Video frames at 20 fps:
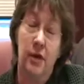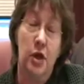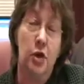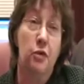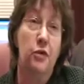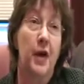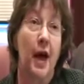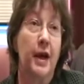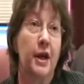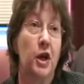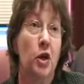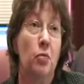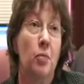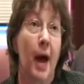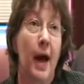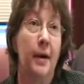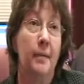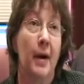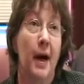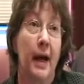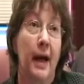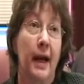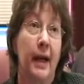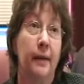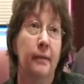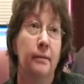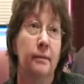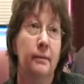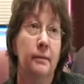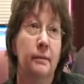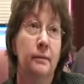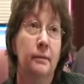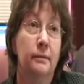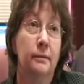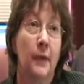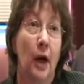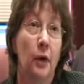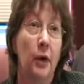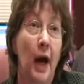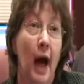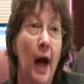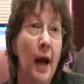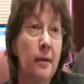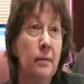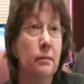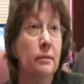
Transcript: you think you made money. Okay?